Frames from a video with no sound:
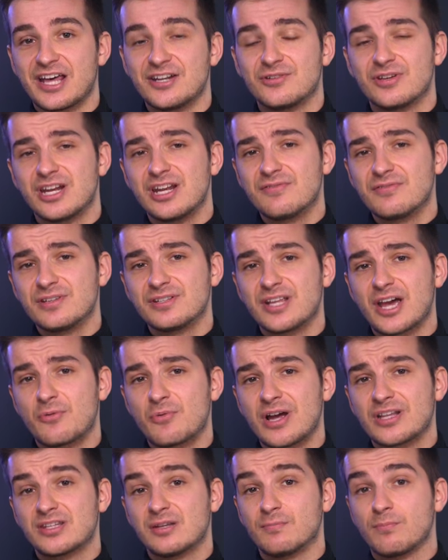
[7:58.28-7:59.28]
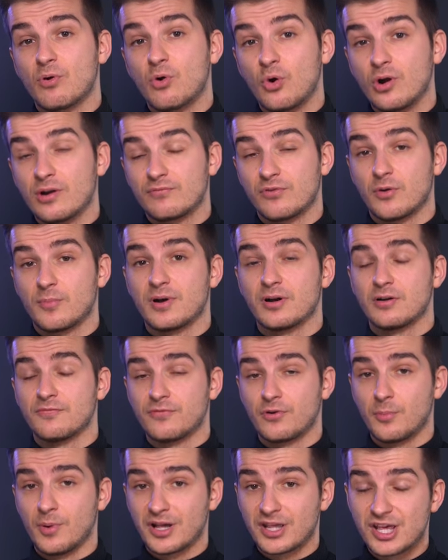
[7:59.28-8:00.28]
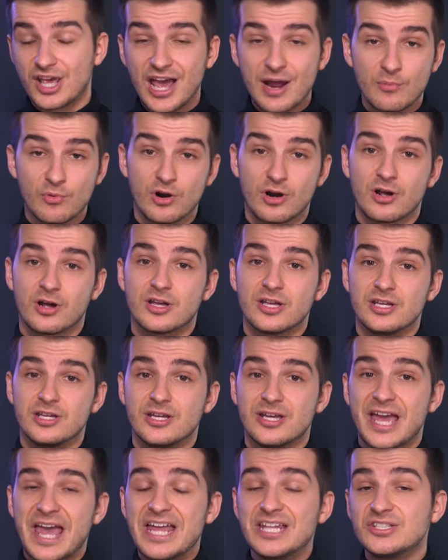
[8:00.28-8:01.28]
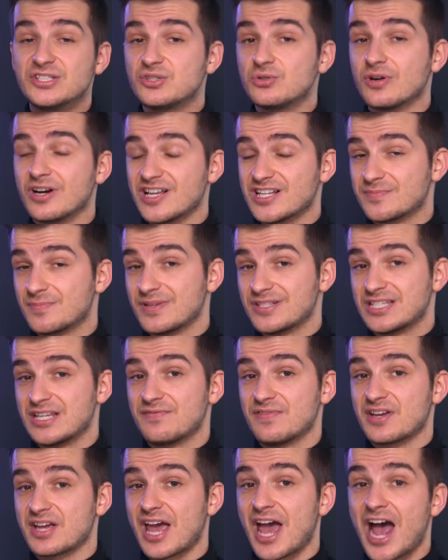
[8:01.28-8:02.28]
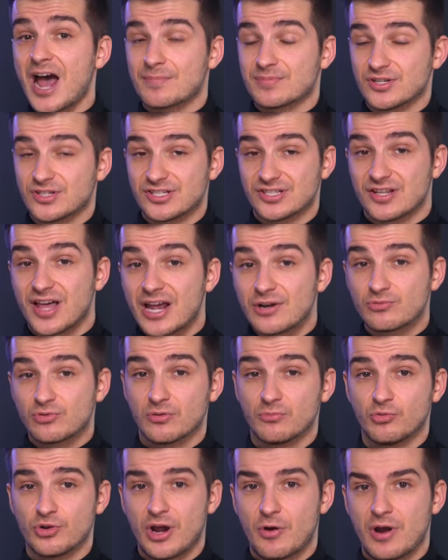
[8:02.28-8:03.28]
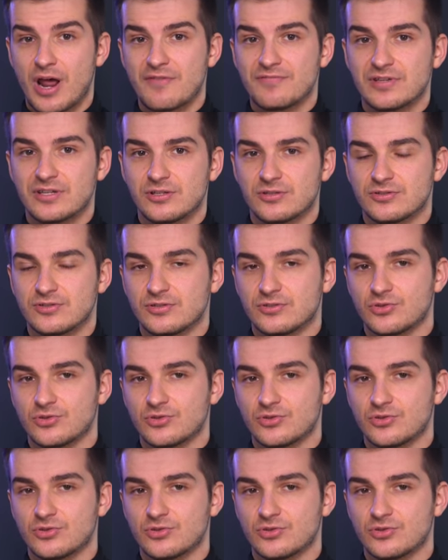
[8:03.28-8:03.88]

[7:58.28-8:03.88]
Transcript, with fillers: And you can even direct import from a, from a camera into a specific app, such as Lightroom, without having you to